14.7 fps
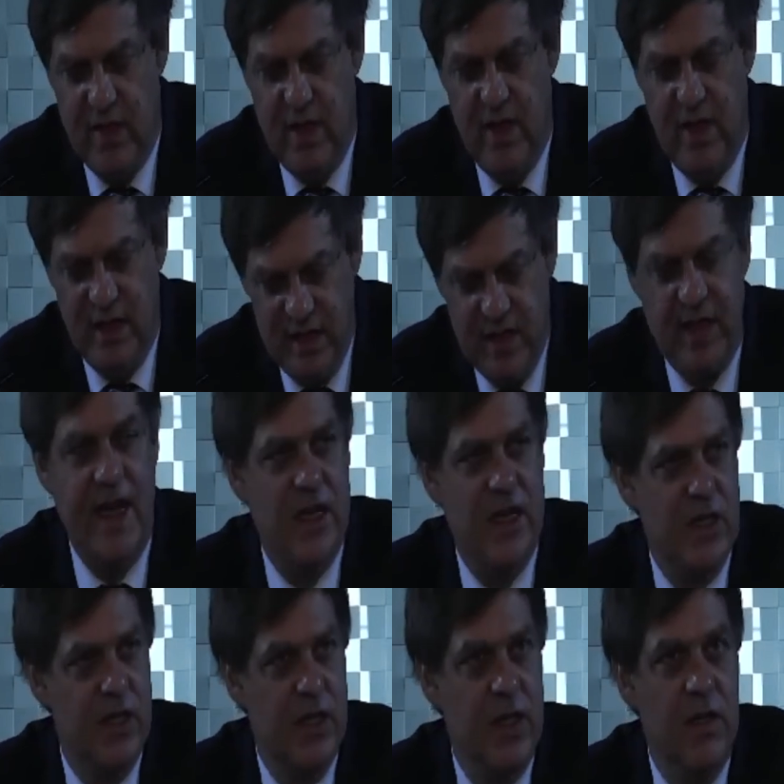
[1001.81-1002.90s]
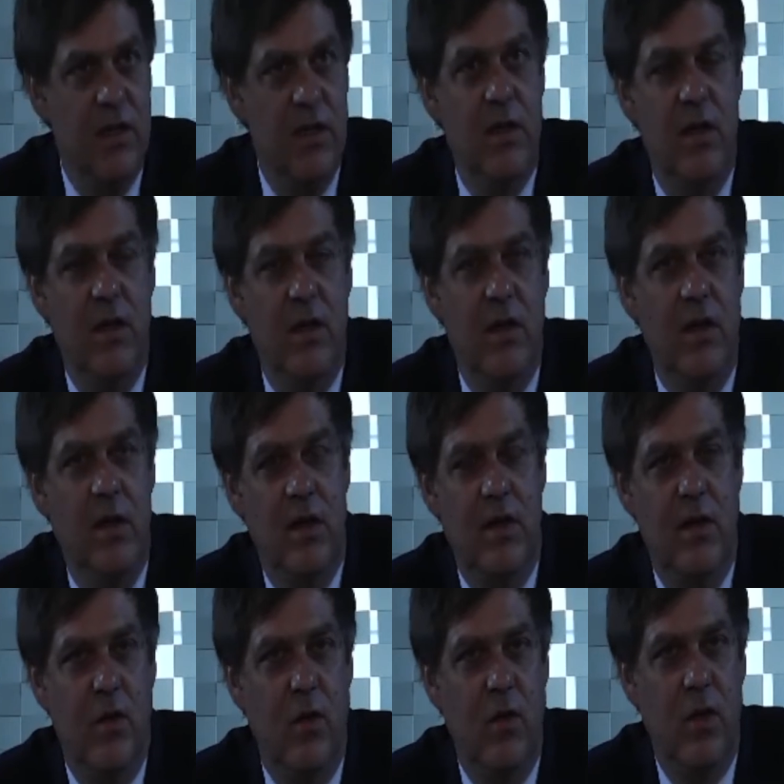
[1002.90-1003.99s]
international
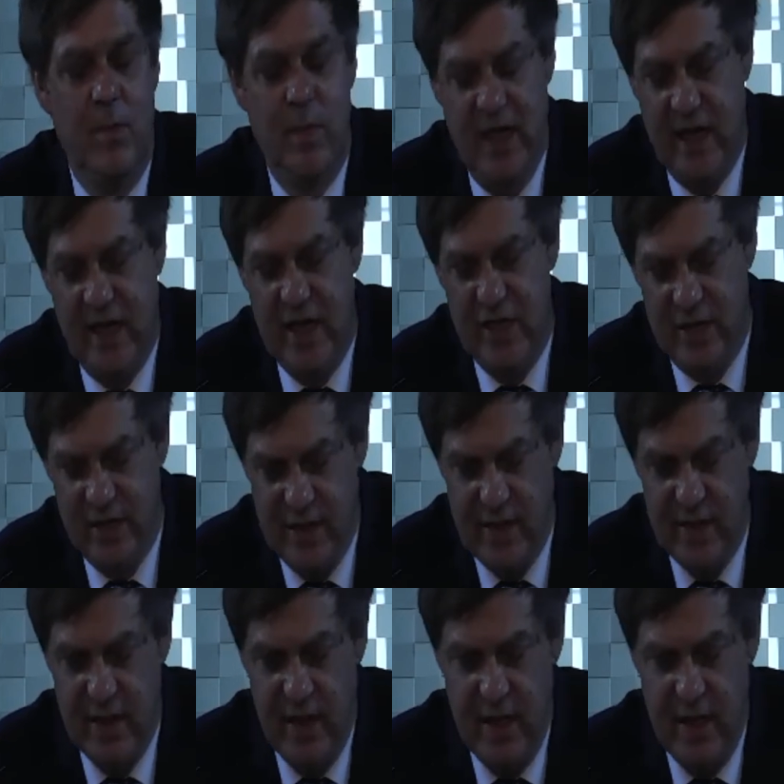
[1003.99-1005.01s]
law obligations,